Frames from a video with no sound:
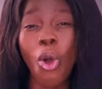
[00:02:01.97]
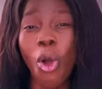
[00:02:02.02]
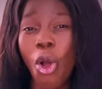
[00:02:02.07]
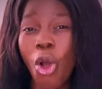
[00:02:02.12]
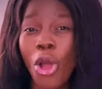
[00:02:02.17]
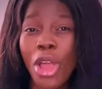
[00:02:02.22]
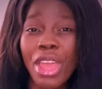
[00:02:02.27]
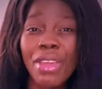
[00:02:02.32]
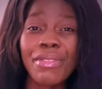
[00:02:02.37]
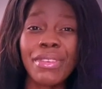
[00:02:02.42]

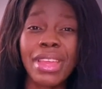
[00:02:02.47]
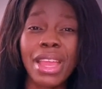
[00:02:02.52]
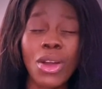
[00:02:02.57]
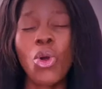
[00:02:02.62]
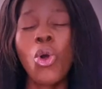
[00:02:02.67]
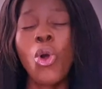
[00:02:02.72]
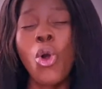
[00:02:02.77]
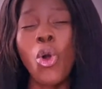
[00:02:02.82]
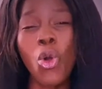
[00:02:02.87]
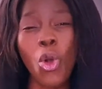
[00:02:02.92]
or even a
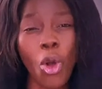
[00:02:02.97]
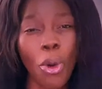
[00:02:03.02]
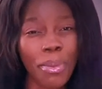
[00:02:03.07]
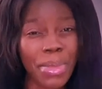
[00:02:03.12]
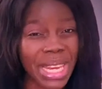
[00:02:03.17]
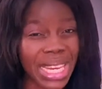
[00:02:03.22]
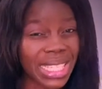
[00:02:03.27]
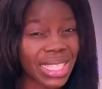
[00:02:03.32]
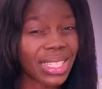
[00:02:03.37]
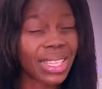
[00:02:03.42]
whole
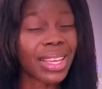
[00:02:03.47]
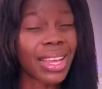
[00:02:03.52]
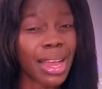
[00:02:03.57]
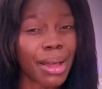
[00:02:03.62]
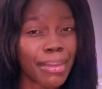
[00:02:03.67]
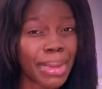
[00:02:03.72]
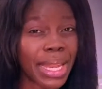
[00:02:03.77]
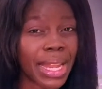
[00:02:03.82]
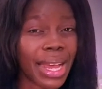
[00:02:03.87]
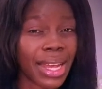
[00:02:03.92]
community
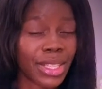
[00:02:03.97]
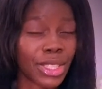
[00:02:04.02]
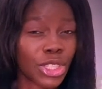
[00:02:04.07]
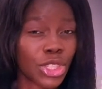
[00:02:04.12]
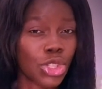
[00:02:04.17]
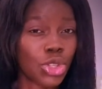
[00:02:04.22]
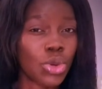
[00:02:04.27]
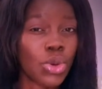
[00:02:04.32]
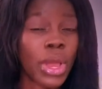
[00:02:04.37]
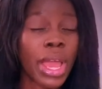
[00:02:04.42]
coming at
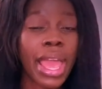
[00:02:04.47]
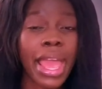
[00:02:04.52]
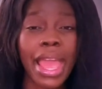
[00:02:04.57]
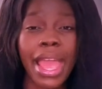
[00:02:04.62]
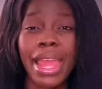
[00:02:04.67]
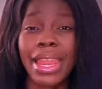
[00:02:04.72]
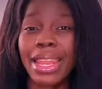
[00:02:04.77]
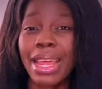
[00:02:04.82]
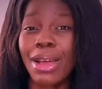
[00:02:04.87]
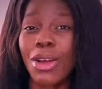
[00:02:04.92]
you.
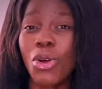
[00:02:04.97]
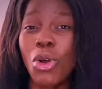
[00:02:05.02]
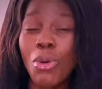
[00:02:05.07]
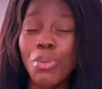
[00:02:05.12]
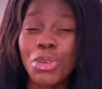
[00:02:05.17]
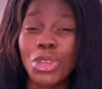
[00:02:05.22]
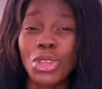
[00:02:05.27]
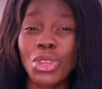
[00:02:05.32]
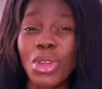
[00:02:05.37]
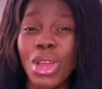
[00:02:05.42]
And I
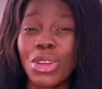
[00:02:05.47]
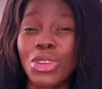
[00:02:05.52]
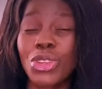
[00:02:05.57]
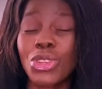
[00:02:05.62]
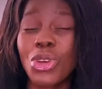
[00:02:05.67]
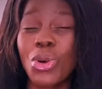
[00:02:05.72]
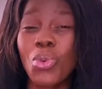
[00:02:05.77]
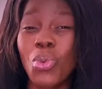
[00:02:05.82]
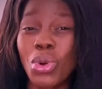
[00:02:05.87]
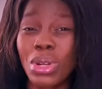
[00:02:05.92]
hope you
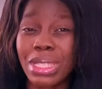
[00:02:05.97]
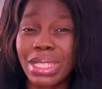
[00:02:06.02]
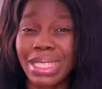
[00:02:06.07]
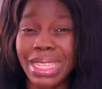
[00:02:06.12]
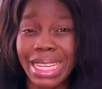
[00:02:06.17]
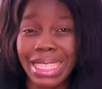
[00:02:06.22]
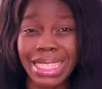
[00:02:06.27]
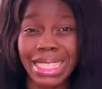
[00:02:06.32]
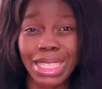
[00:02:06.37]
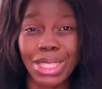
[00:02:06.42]
don't want
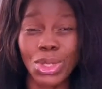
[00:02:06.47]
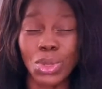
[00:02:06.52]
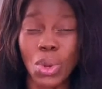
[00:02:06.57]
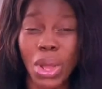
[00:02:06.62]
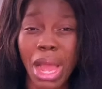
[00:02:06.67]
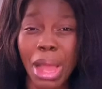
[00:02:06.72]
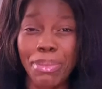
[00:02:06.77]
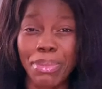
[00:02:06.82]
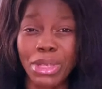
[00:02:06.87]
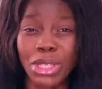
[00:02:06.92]
such things
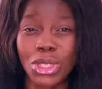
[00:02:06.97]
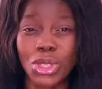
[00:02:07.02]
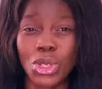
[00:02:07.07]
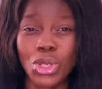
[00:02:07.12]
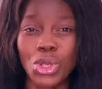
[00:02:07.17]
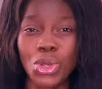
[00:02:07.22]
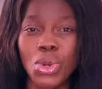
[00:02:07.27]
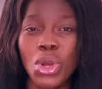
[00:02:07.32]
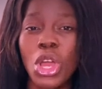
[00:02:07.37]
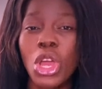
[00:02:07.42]
to happen
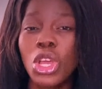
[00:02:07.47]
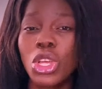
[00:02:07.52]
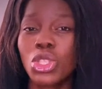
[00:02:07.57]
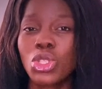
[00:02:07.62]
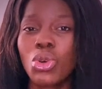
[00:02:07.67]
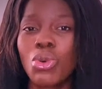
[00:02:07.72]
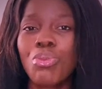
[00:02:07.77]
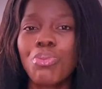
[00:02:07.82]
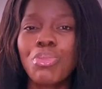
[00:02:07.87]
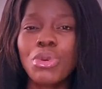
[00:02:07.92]
to you.
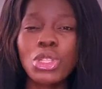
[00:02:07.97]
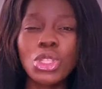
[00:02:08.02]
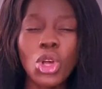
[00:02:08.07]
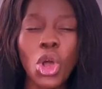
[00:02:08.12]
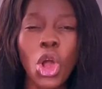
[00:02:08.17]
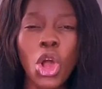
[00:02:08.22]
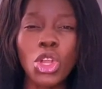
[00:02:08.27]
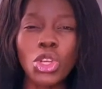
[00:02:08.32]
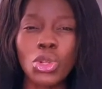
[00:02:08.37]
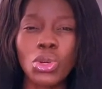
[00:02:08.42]
So put
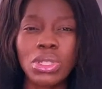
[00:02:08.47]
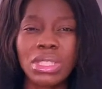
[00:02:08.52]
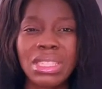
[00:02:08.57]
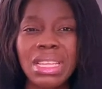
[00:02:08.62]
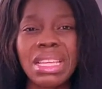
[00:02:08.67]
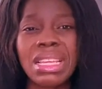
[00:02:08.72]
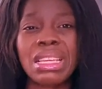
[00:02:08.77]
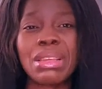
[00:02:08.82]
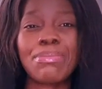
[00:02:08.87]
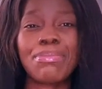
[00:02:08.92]
all those
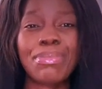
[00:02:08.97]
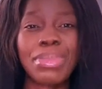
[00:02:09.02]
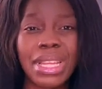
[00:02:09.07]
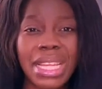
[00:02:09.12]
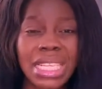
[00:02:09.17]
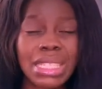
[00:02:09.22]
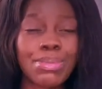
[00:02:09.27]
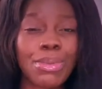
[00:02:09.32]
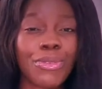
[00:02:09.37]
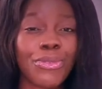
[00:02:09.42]
things in
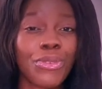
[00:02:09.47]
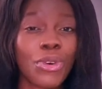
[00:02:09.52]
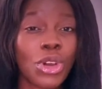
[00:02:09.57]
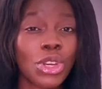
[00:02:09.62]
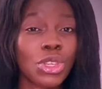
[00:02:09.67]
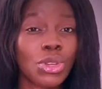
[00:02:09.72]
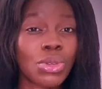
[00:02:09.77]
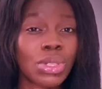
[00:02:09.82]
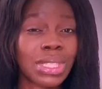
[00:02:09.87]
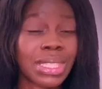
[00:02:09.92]
place
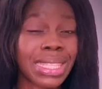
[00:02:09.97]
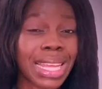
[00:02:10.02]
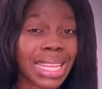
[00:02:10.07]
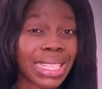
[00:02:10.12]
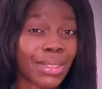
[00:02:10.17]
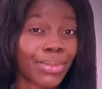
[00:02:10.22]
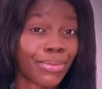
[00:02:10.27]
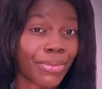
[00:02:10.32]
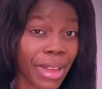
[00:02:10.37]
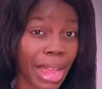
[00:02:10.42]
before you
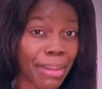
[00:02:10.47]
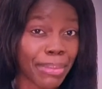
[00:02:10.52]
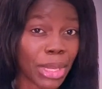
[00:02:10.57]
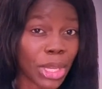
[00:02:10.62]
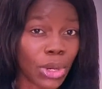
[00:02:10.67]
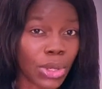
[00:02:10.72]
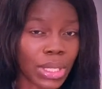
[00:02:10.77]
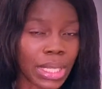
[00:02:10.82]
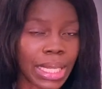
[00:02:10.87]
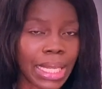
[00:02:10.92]
start
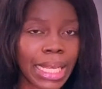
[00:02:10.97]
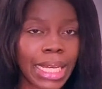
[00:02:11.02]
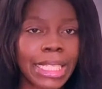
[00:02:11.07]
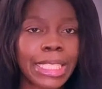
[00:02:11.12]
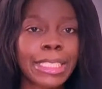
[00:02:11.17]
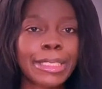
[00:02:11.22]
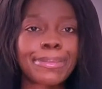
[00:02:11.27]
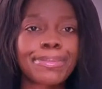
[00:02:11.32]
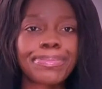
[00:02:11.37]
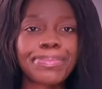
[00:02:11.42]
farming on the
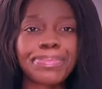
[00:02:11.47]
land.